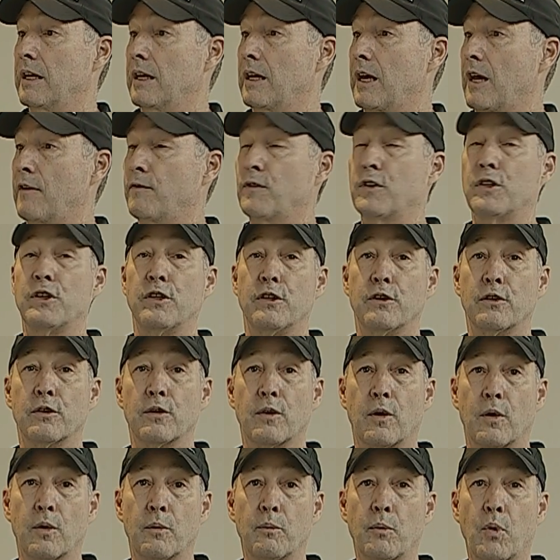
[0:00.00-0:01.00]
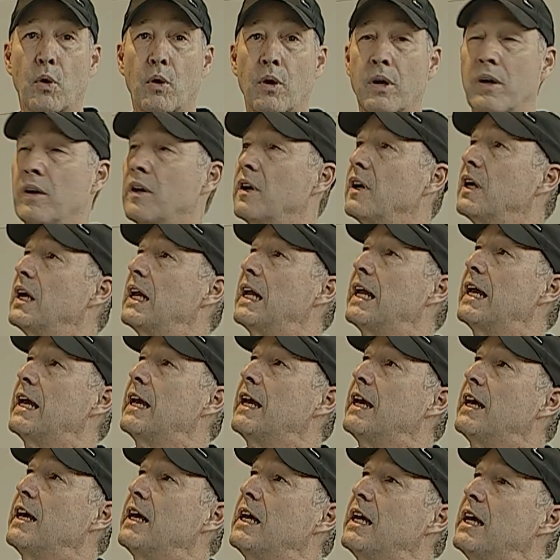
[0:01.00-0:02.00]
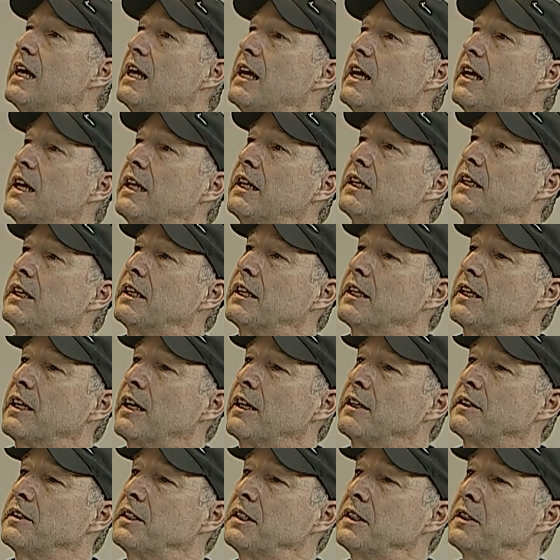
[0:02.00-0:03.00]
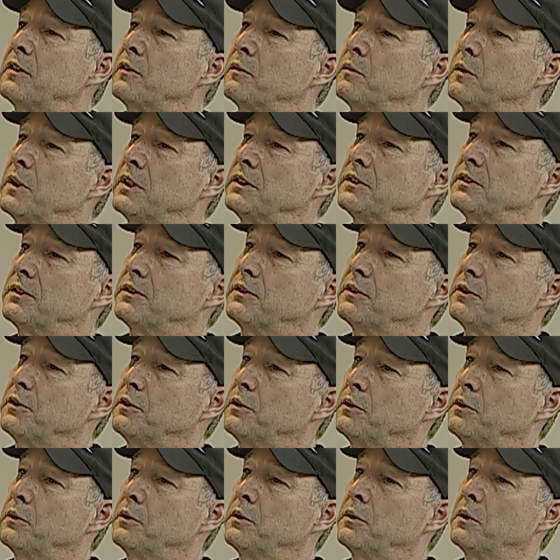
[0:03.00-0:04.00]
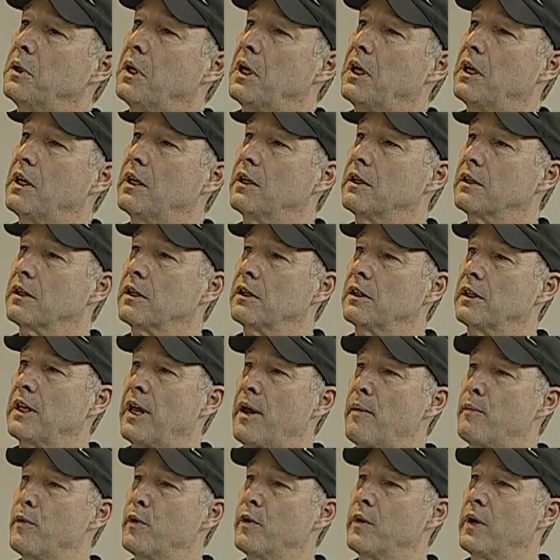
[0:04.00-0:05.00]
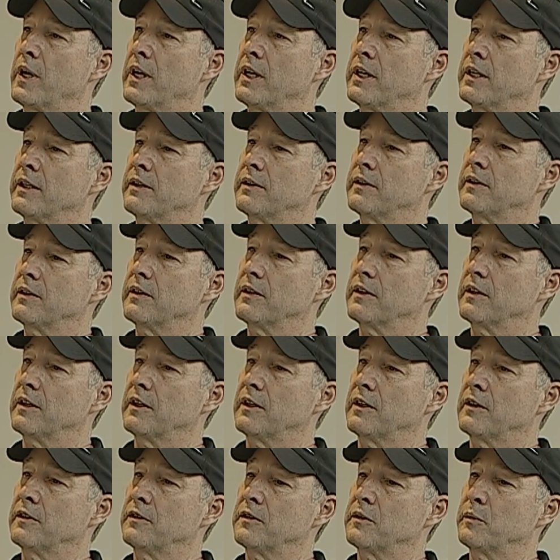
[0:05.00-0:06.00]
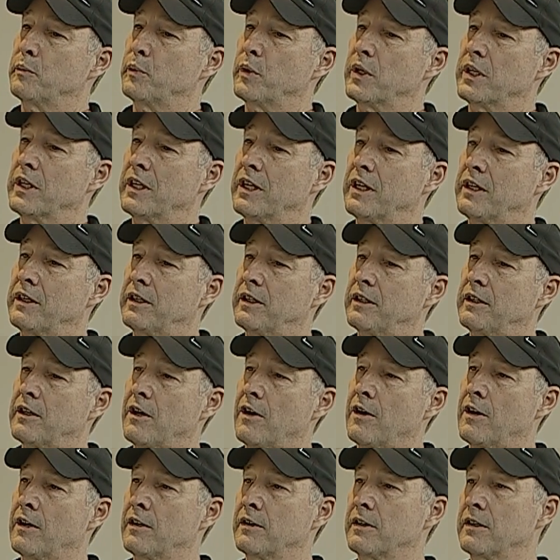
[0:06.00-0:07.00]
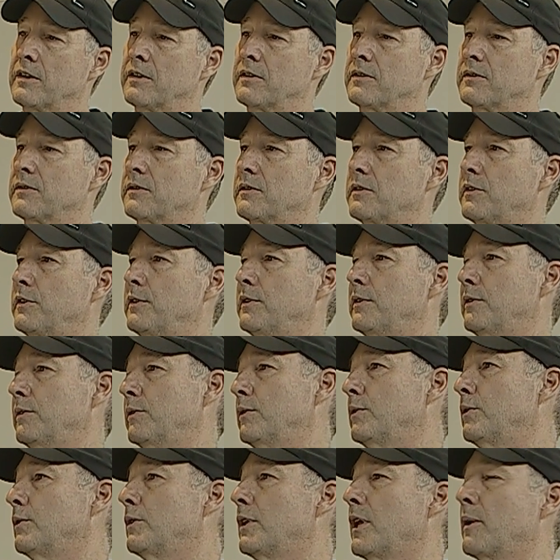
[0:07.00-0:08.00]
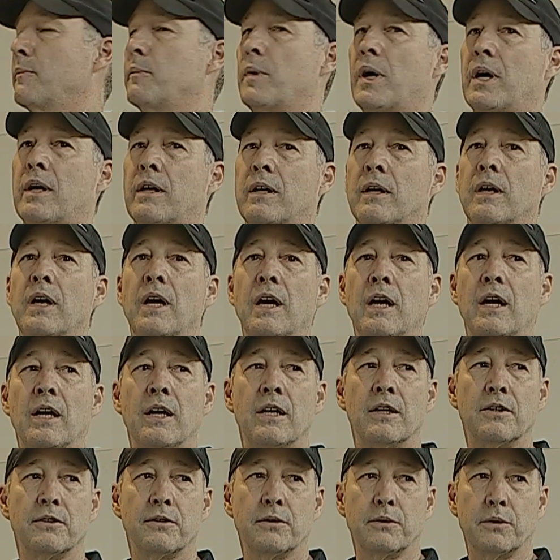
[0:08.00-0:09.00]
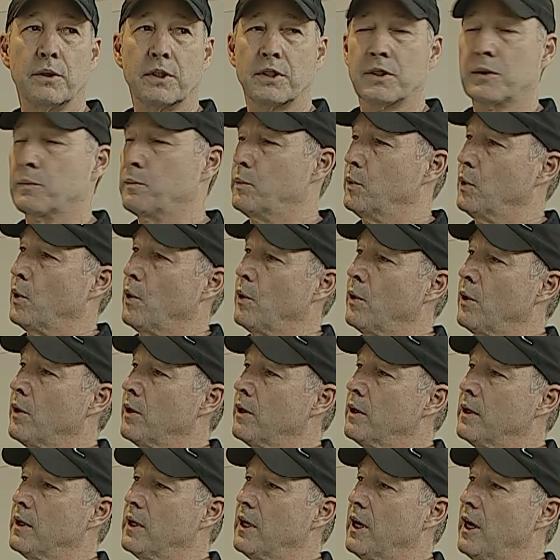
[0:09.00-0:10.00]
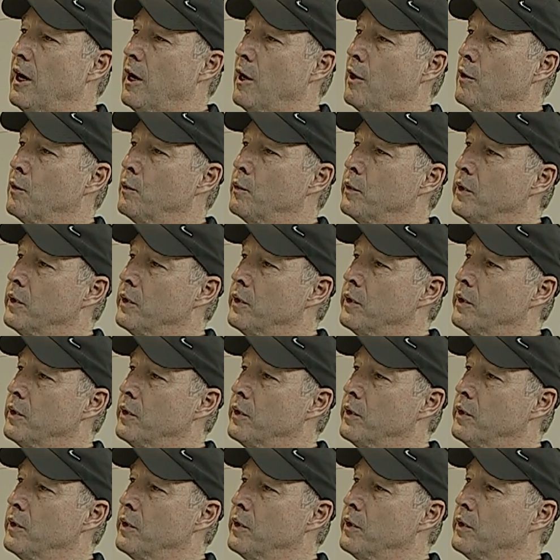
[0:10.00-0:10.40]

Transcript: half a year or more. And the idea was to collaborate, to bring in an artist, Ylema, to explore how